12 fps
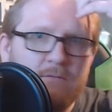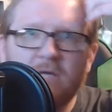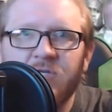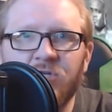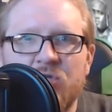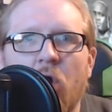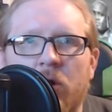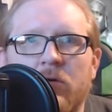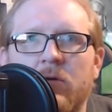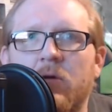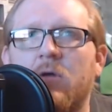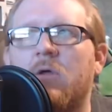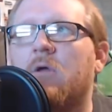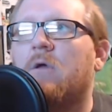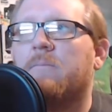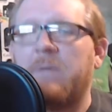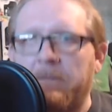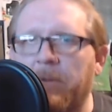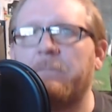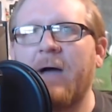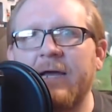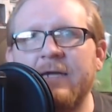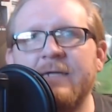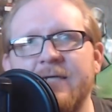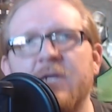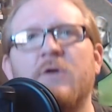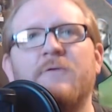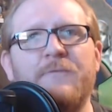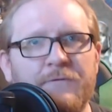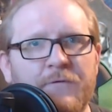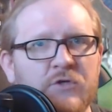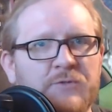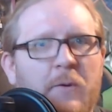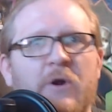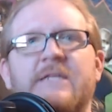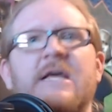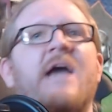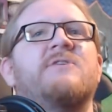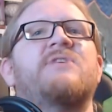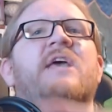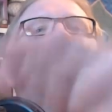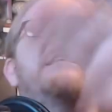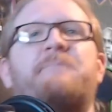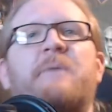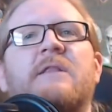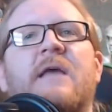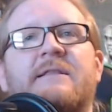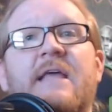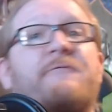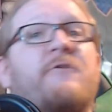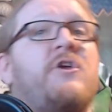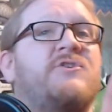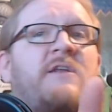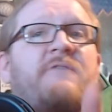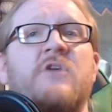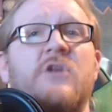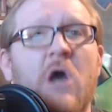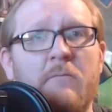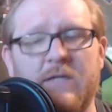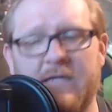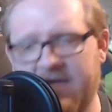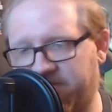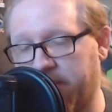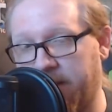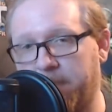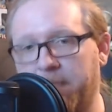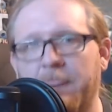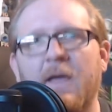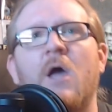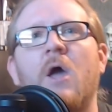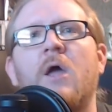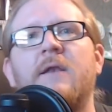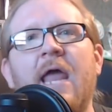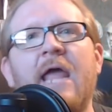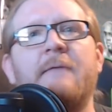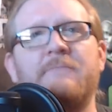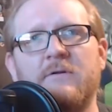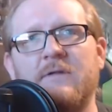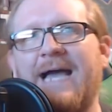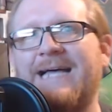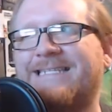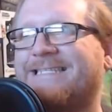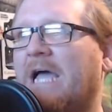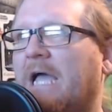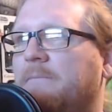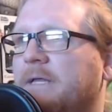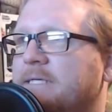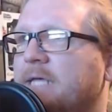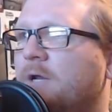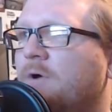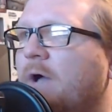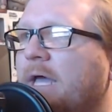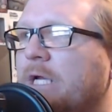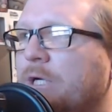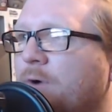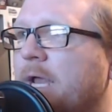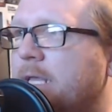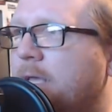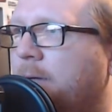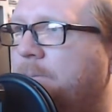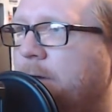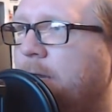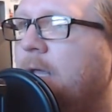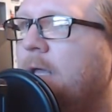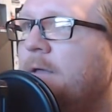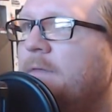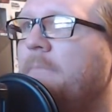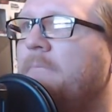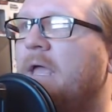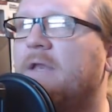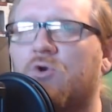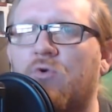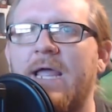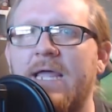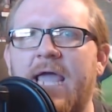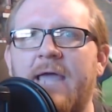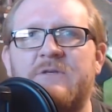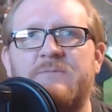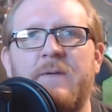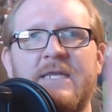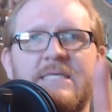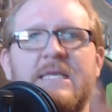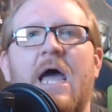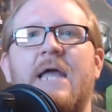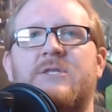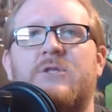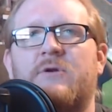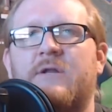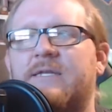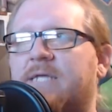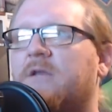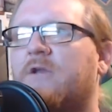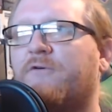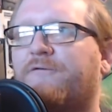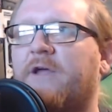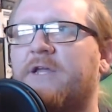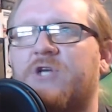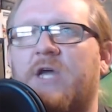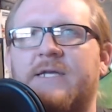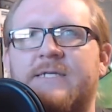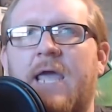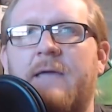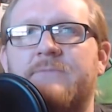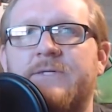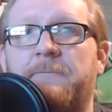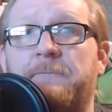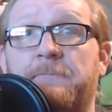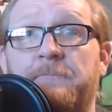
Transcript: They just are. People buy Nintendo for first-party titles, and it's been like that for years. And if you don't believe me, name the last time Nintendo had a great company that made great games besides their Nintendo franchise games.